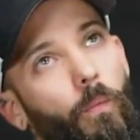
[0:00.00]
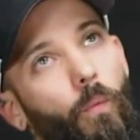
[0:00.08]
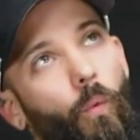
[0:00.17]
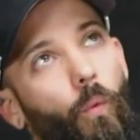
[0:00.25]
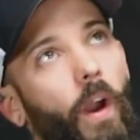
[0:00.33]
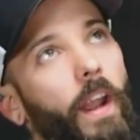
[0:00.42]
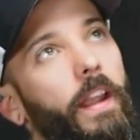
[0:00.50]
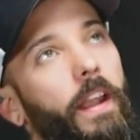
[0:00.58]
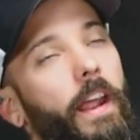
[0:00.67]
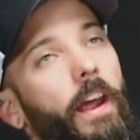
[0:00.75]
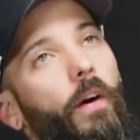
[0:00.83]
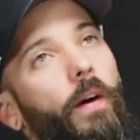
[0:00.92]
right
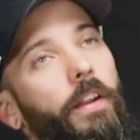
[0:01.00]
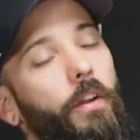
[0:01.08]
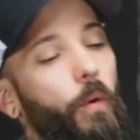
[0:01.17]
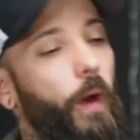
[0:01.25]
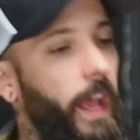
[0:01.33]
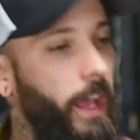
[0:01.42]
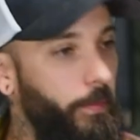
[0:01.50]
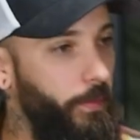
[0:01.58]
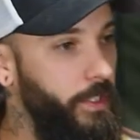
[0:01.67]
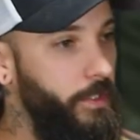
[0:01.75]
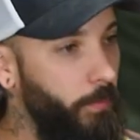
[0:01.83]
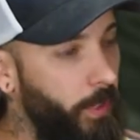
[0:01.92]
now I don't have
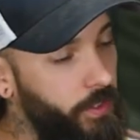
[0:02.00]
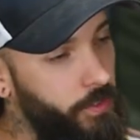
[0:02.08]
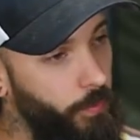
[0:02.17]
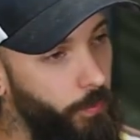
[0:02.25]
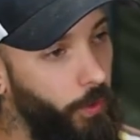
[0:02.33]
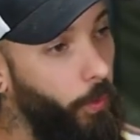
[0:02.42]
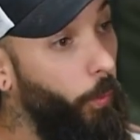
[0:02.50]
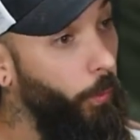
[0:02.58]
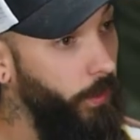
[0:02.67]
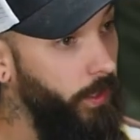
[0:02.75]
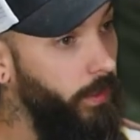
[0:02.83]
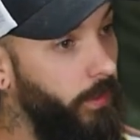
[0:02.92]
as much
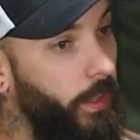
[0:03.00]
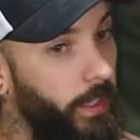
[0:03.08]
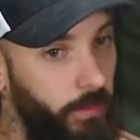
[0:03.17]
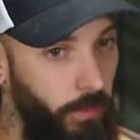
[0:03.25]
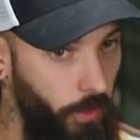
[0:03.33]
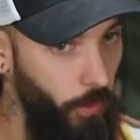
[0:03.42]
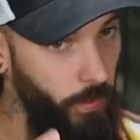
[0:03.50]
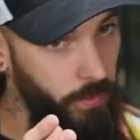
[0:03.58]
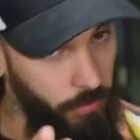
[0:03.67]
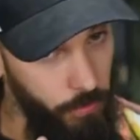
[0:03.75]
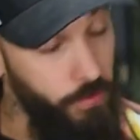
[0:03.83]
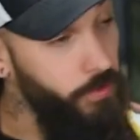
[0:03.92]
recording like to go
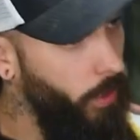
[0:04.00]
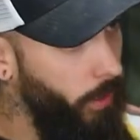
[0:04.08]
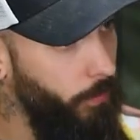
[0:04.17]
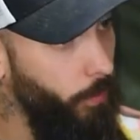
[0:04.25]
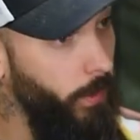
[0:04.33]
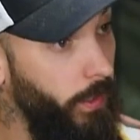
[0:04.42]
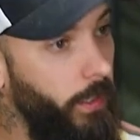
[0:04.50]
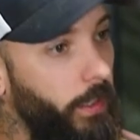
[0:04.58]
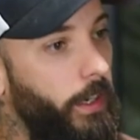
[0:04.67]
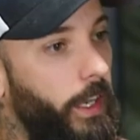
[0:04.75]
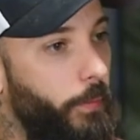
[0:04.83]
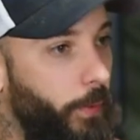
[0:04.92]
into software
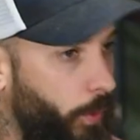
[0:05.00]
and